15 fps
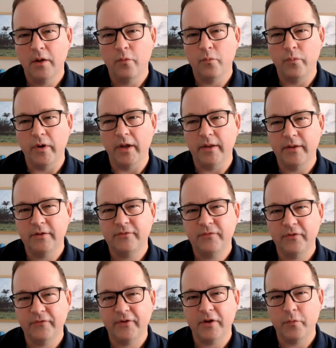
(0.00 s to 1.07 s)
But this
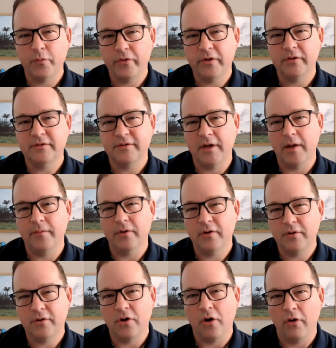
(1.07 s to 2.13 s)
feels like a pretty good time to
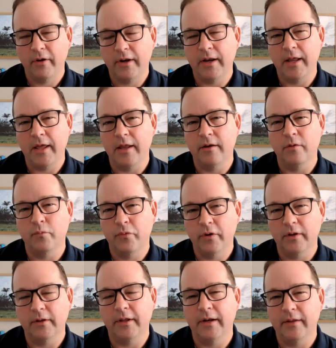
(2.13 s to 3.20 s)
call it an end and put a
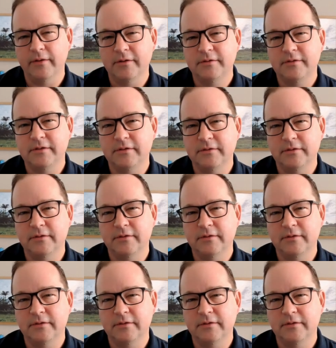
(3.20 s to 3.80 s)
lid on this season